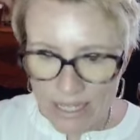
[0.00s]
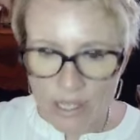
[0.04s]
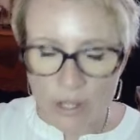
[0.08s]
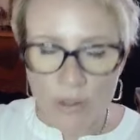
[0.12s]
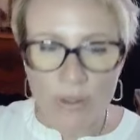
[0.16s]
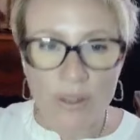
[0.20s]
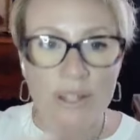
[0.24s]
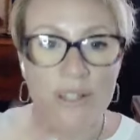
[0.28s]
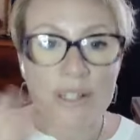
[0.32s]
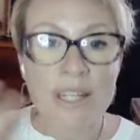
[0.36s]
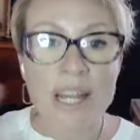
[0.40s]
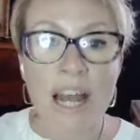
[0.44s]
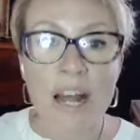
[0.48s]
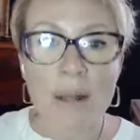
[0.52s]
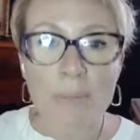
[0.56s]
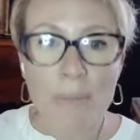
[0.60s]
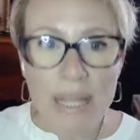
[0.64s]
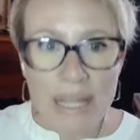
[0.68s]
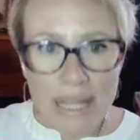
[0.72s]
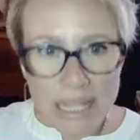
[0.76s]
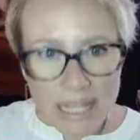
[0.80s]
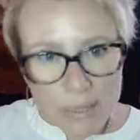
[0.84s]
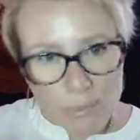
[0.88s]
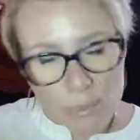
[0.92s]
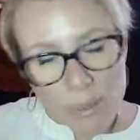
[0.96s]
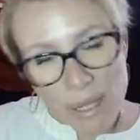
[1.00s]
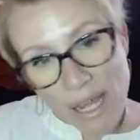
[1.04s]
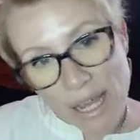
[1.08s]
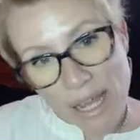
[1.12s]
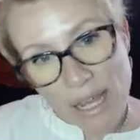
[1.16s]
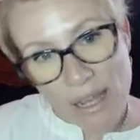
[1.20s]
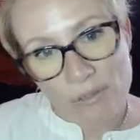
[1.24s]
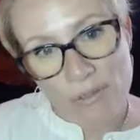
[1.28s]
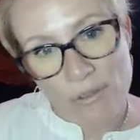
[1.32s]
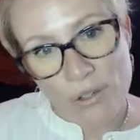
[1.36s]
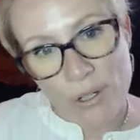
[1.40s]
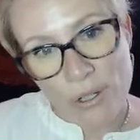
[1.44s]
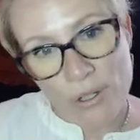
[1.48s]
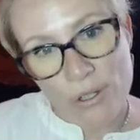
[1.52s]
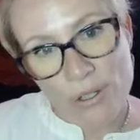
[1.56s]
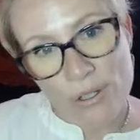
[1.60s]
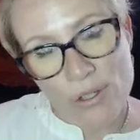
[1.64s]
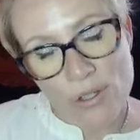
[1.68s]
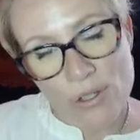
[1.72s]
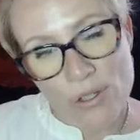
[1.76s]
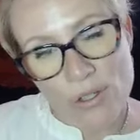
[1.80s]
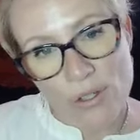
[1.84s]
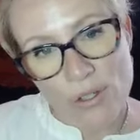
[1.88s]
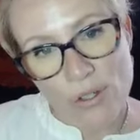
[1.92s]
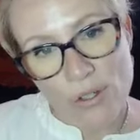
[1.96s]
So they'll tell me these
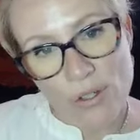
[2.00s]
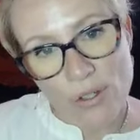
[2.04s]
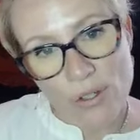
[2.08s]
behaviors